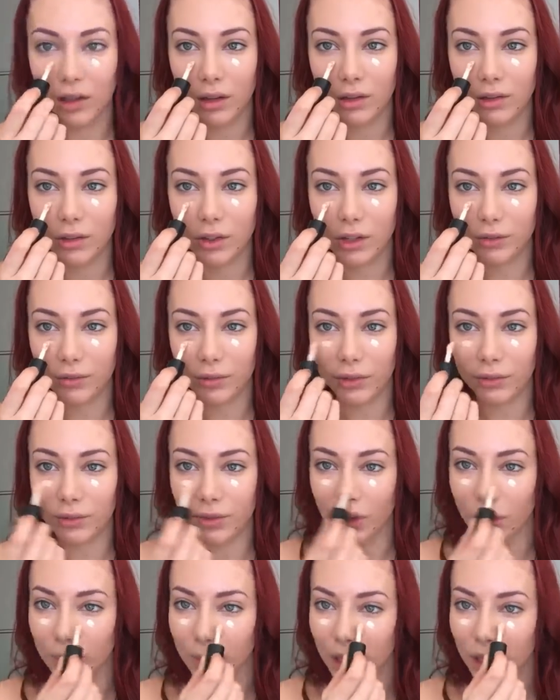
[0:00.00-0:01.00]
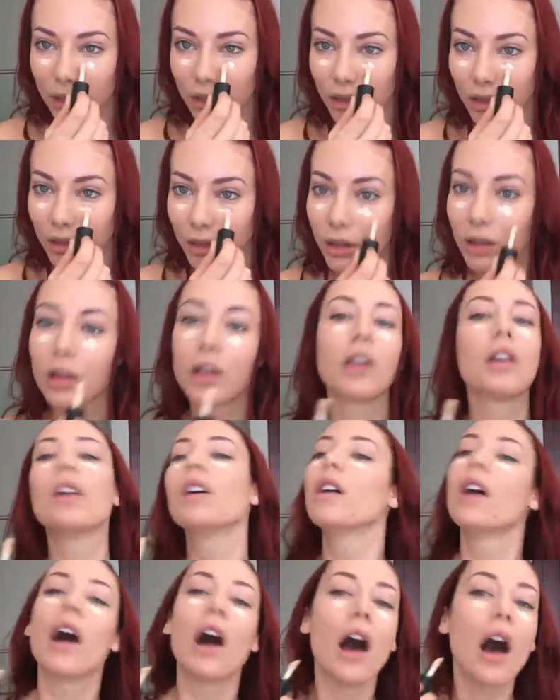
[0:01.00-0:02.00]
It's good for filming.
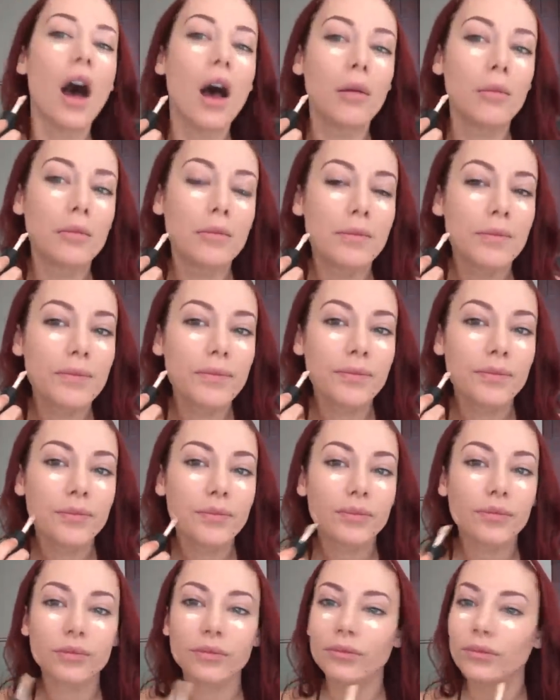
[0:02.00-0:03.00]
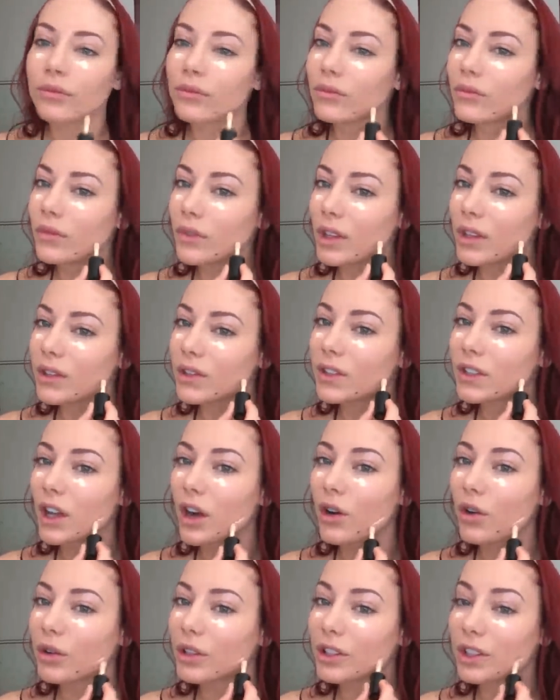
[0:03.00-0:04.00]
Um,
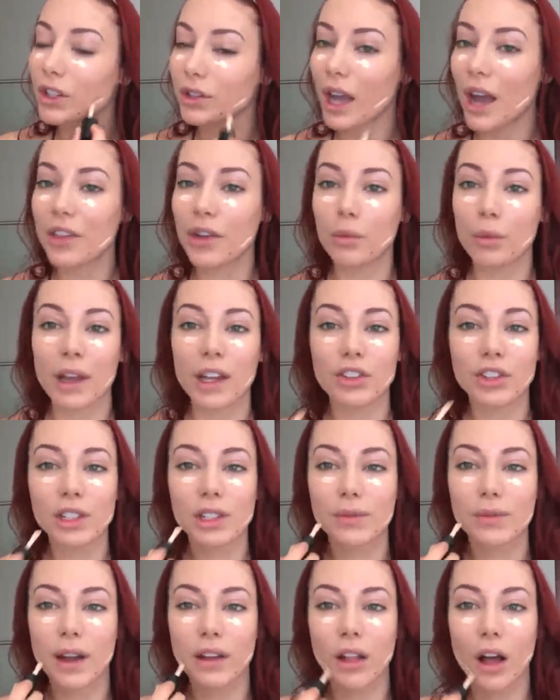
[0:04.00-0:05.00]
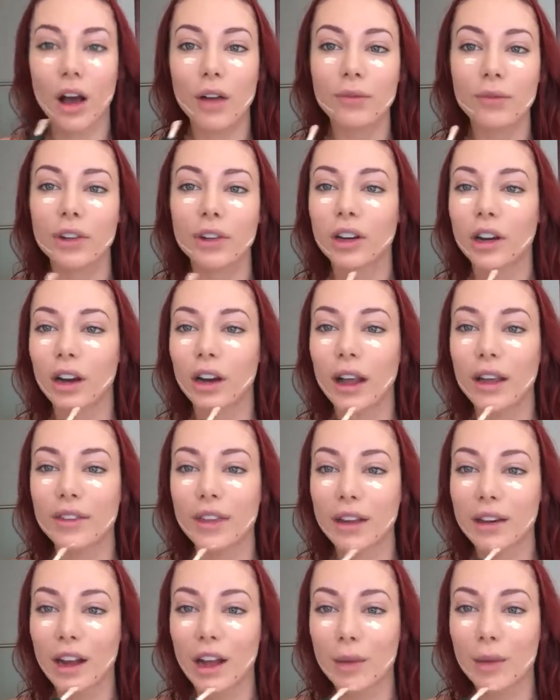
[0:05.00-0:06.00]
so so yeah the weight just fell off for her and
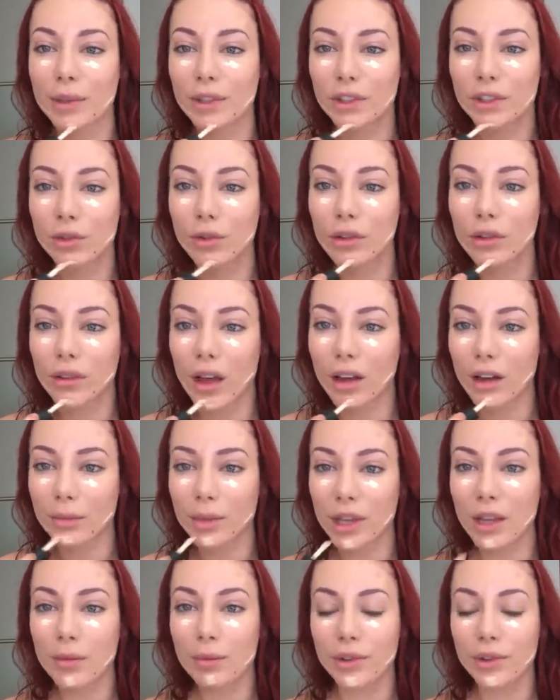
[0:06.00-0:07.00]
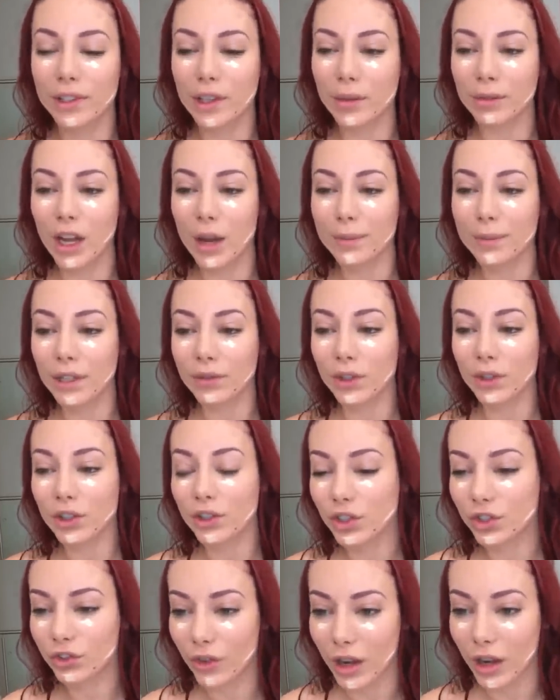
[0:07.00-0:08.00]
that happens to a lot of people sometimes if you're
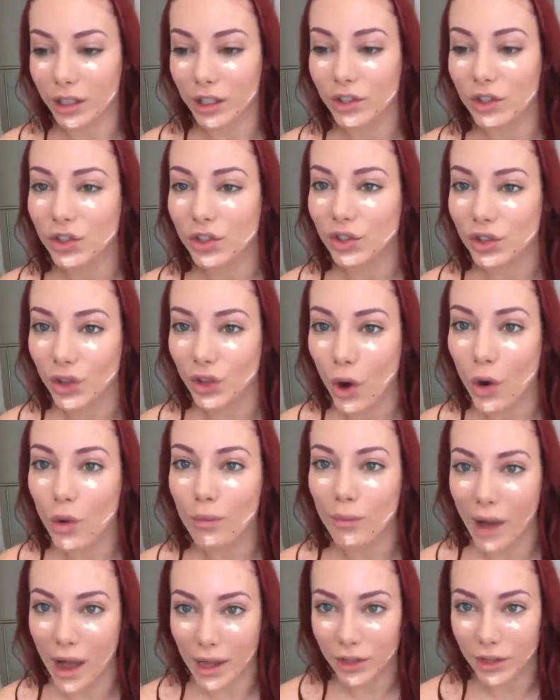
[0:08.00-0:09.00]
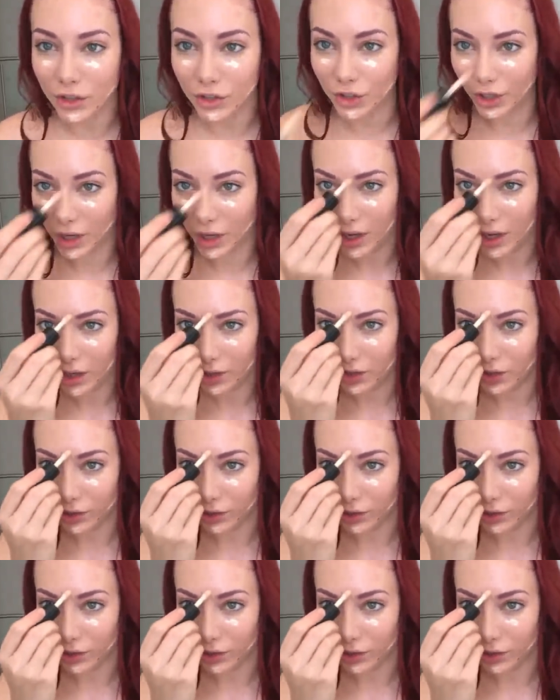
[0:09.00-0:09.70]
struggling so much to